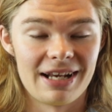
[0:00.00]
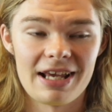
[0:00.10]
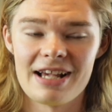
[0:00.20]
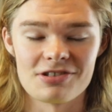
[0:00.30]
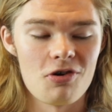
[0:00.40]
And it
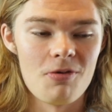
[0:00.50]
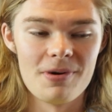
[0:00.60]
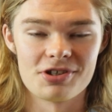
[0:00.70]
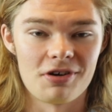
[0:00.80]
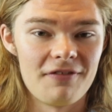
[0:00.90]
has a whole
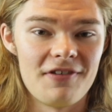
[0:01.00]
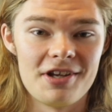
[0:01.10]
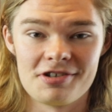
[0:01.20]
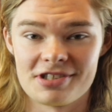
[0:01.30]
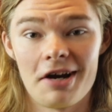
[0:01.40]
bunch of great
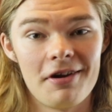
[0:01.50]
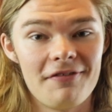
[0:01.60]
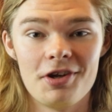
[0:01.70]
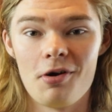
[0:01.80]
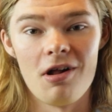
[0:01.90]
features. I don't
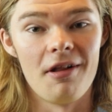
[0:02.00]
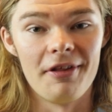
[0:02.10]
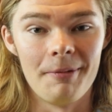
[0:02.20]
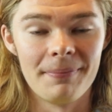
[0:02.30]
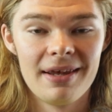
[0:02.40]
even know all of
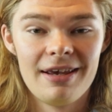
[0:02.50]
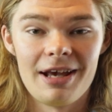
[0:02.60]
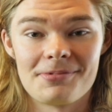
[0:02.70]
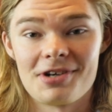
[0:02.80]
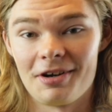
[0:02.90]
them.
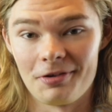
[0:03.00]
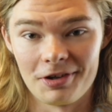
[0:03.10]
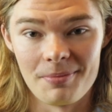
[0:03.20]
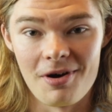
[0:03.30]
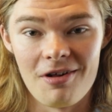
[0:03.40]
I'm trying to
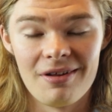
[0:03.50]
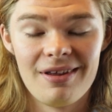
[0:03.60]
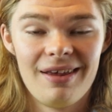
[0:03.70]
learn them all.